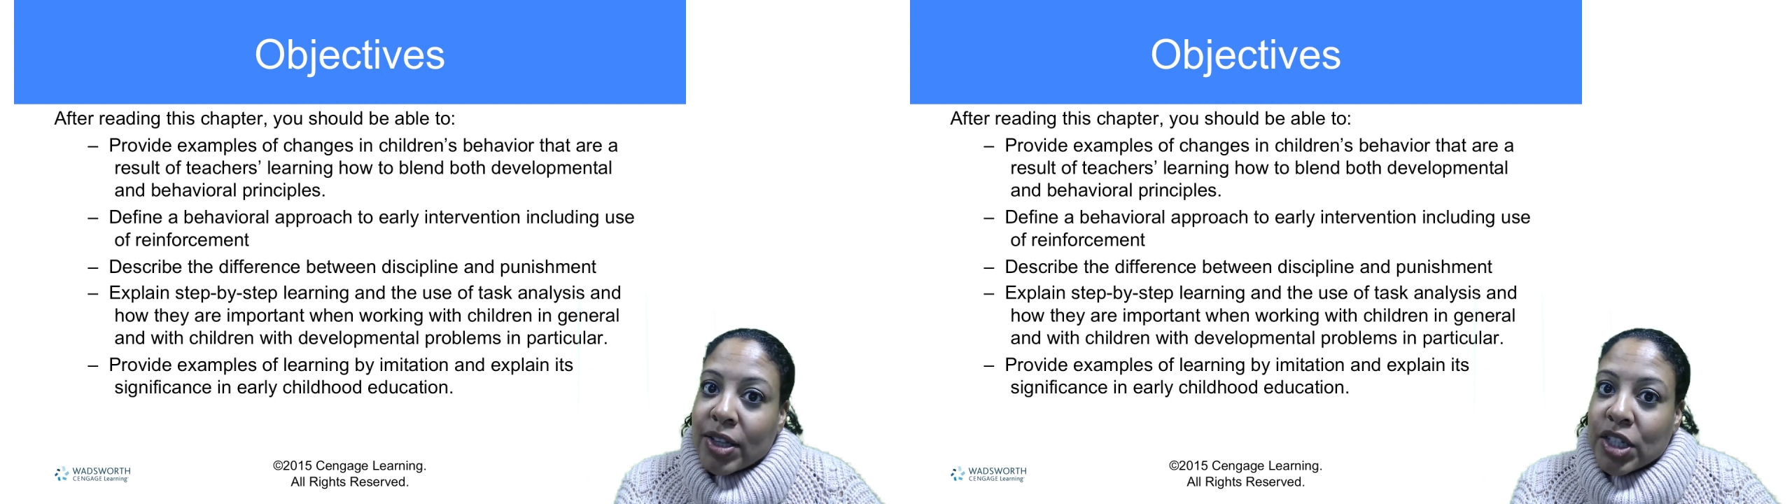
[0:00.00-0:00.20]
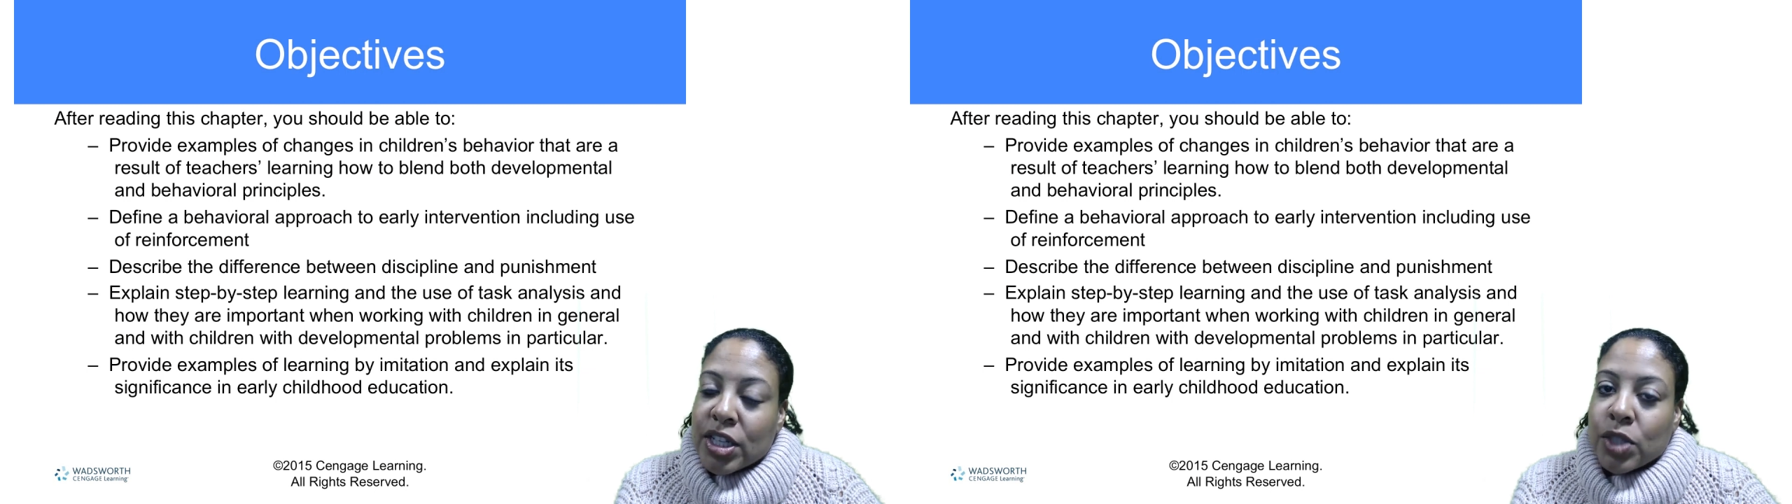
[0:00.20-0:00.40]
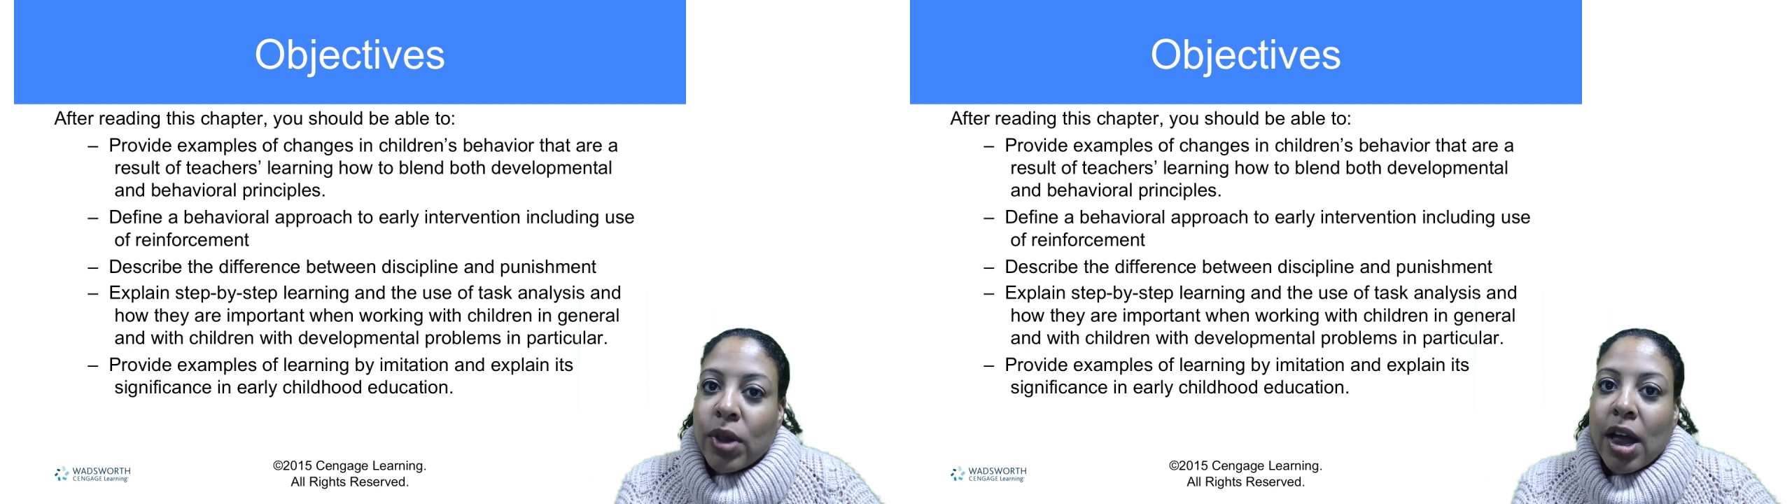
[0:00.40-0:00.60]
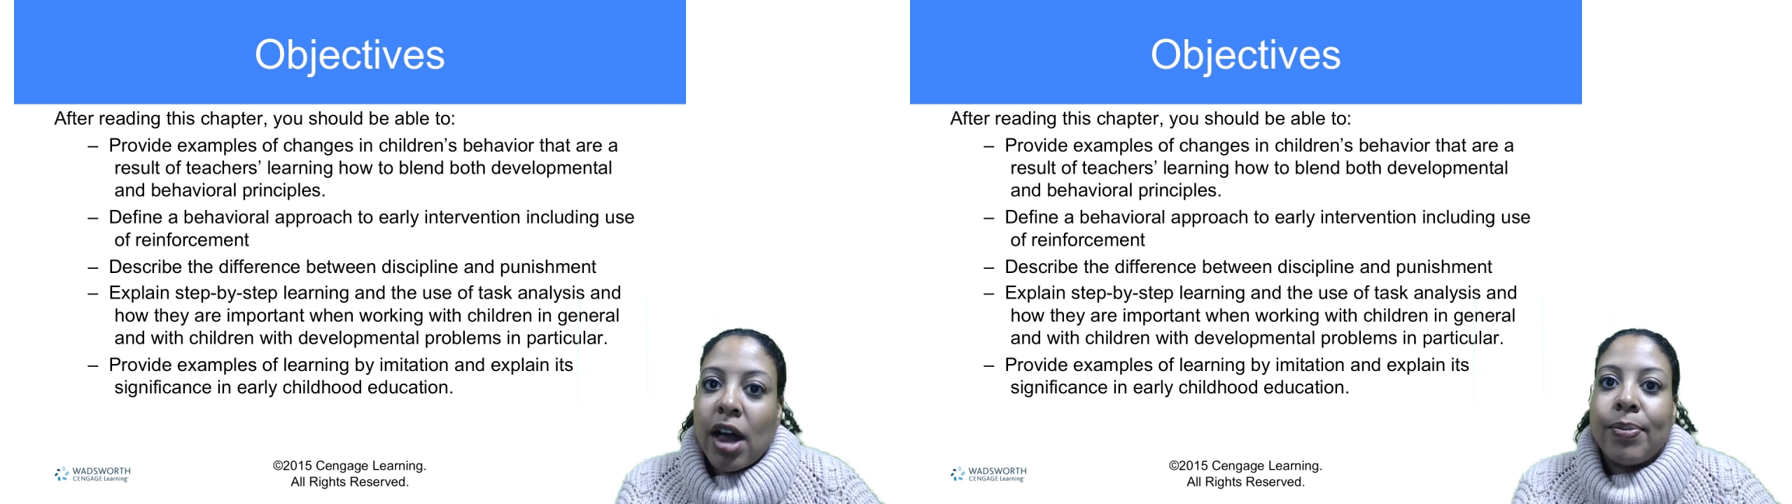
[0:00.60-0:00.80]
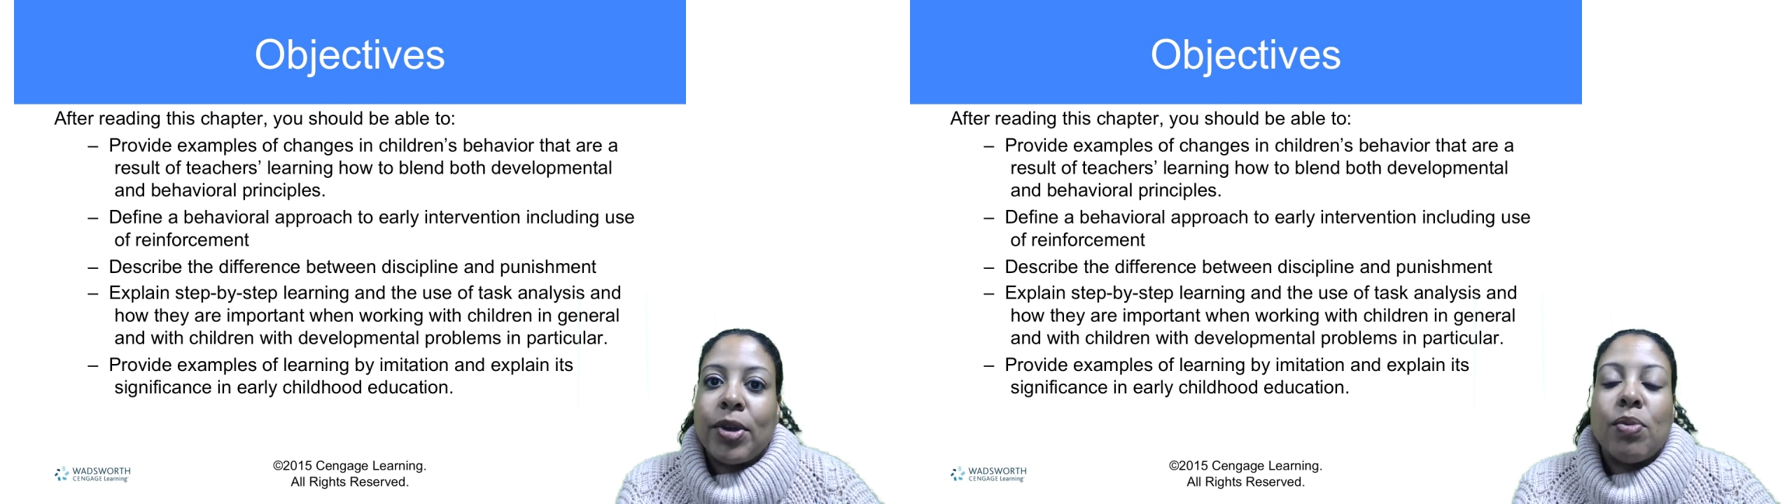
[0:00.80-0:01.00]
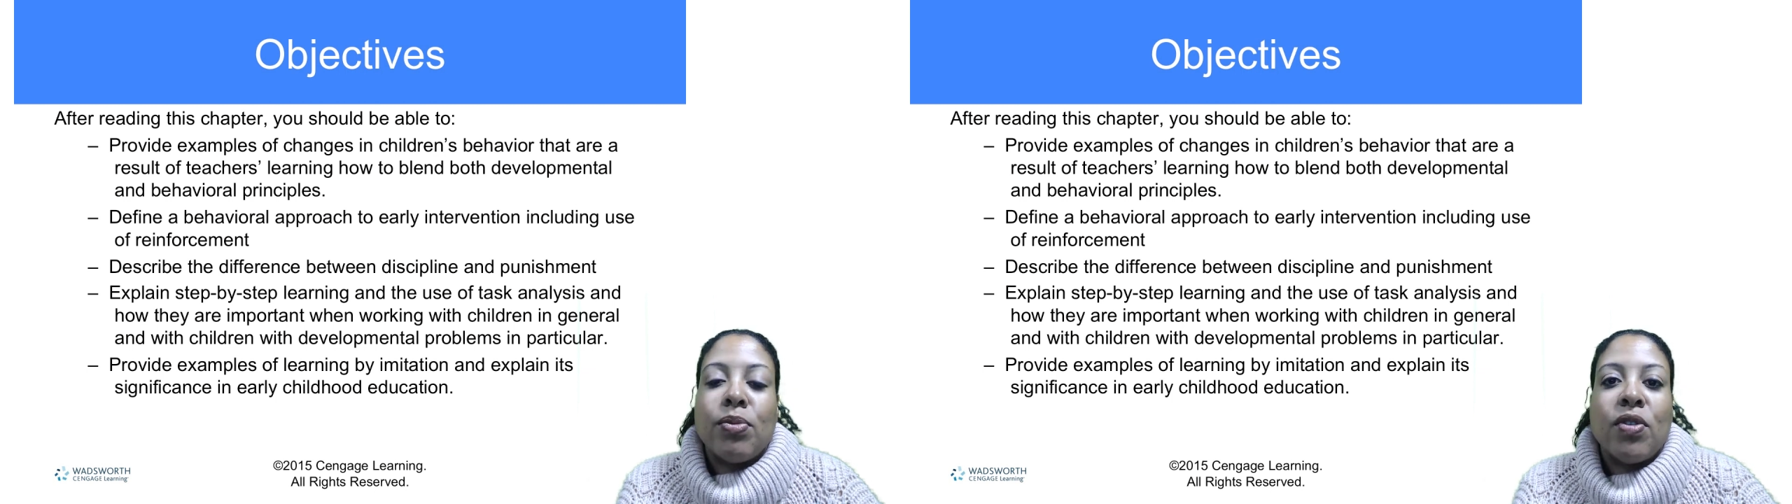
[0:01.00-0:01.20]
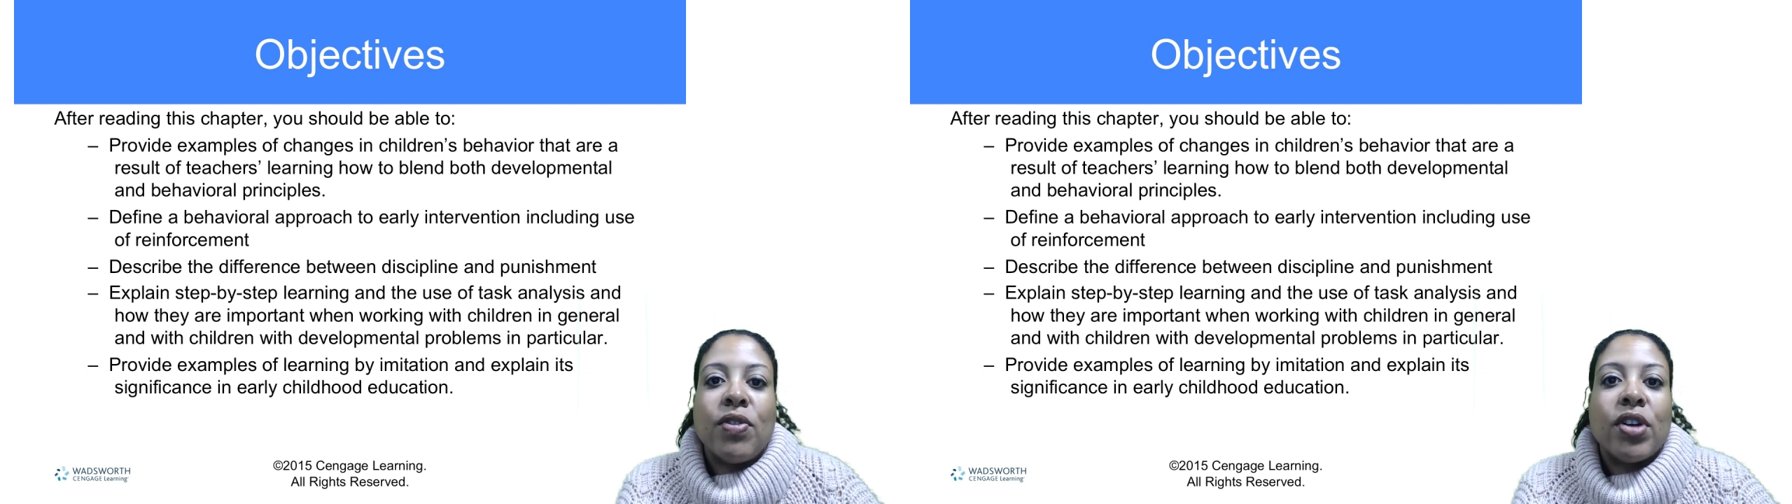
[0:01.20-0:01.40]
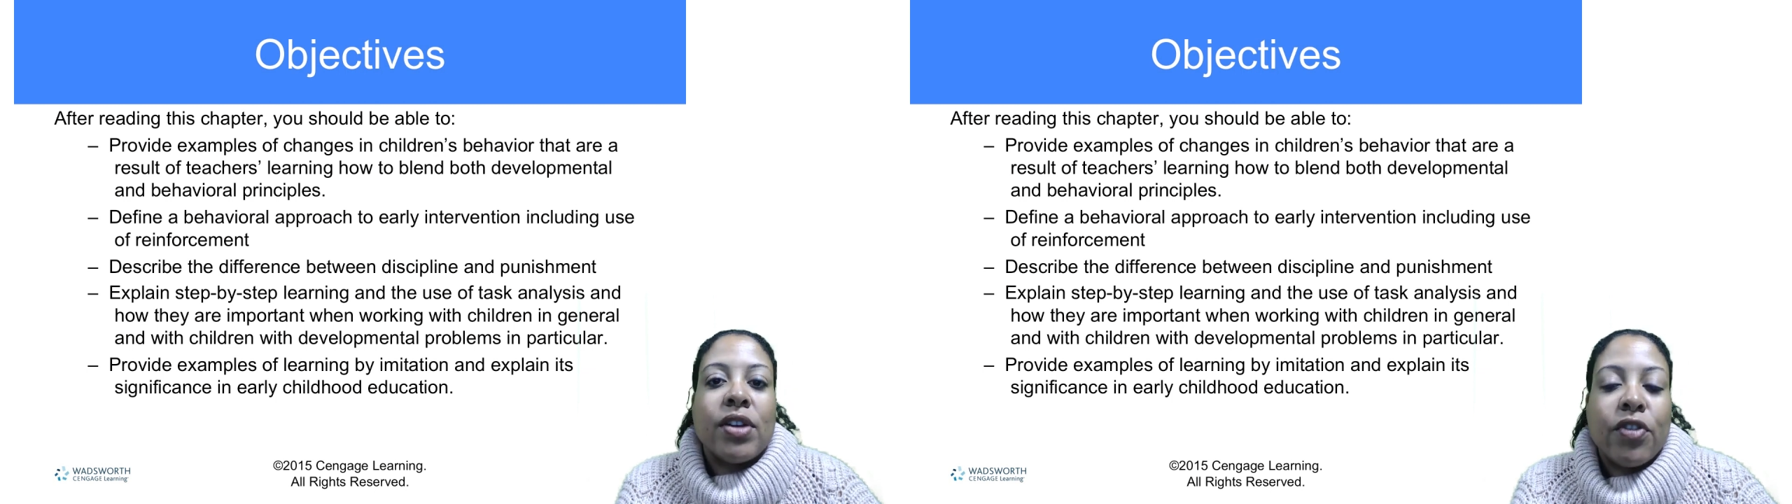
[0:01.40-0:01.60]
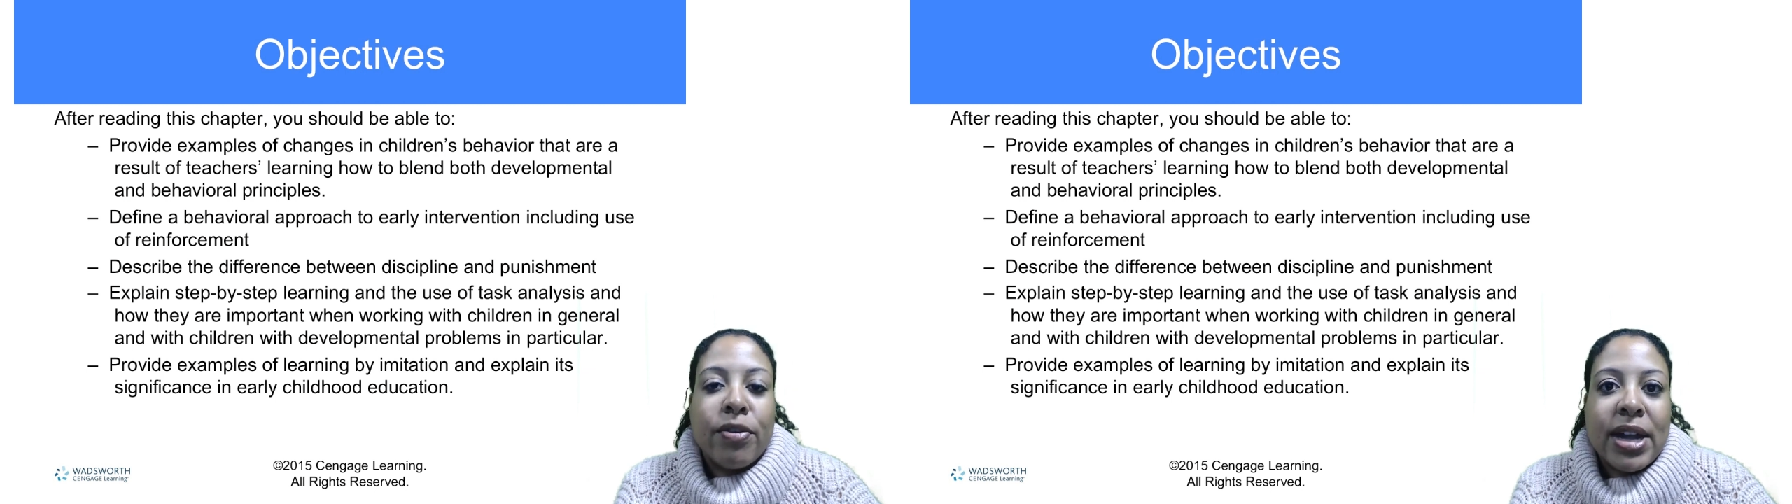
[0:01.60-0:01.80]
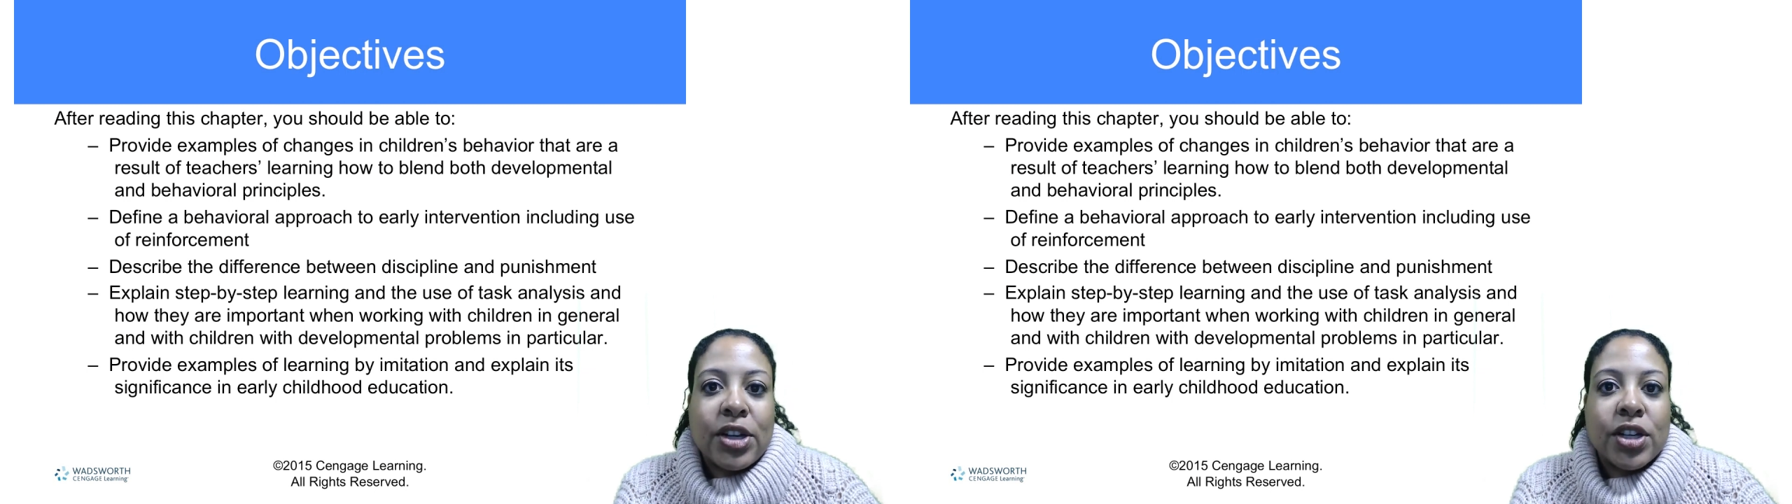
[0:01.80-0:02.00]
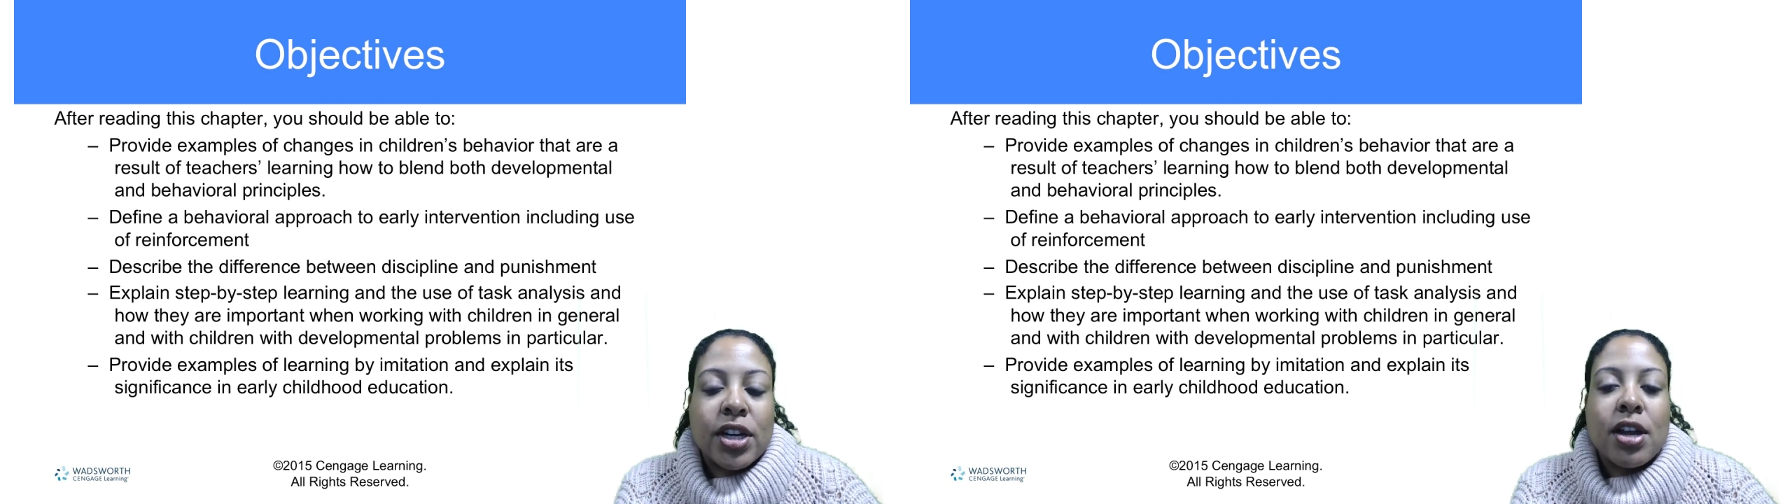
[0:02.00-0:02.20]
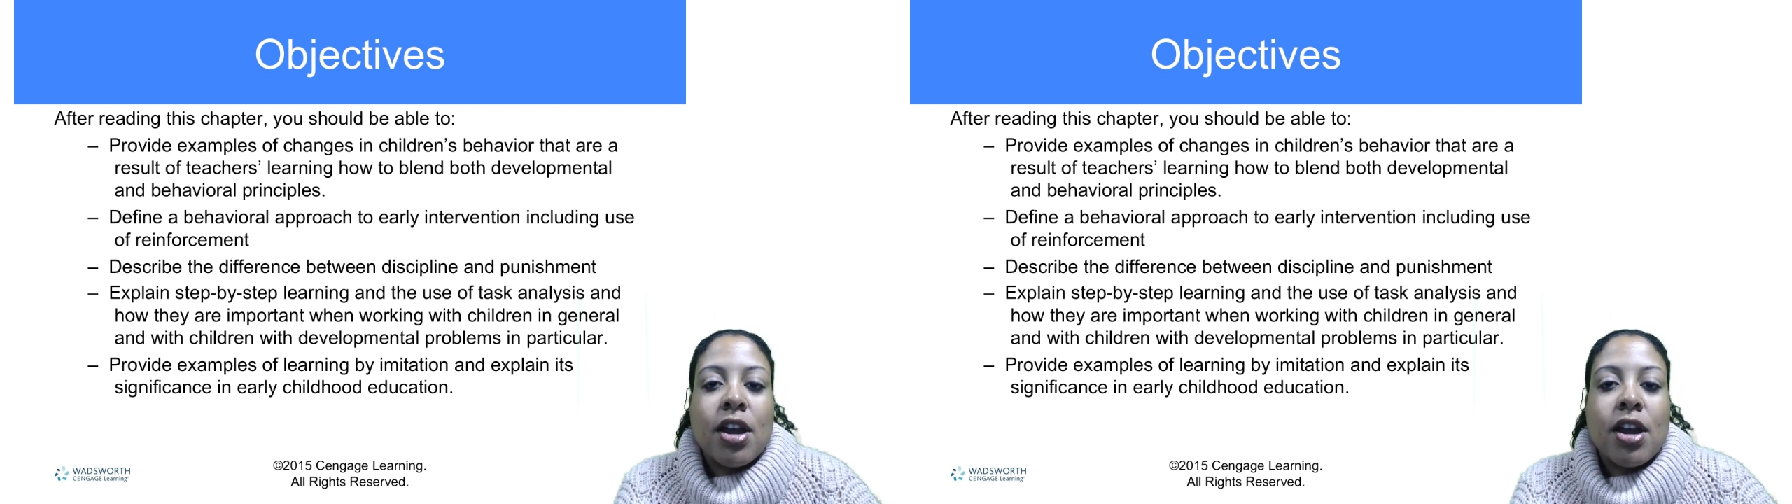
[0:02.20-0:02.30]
And this will help you move your information